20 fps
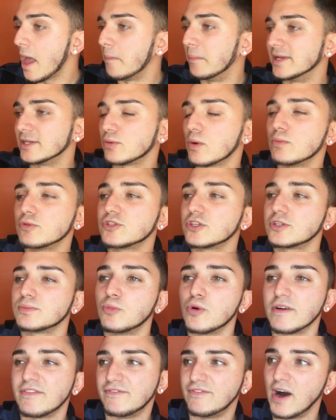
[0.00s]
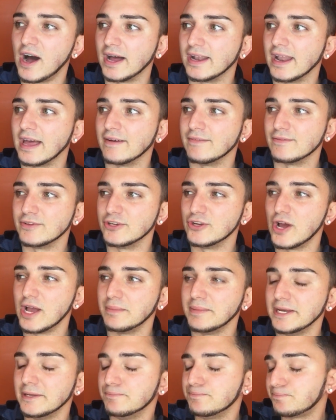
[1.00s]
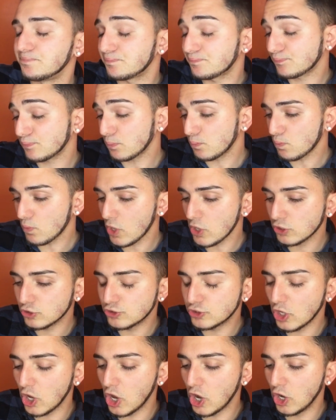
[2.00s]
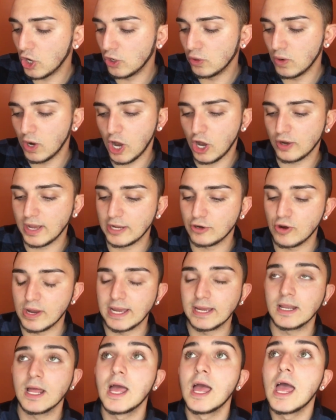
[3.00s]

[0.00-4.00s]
But this one was just more fun. I, you know what I mean? So okay, great.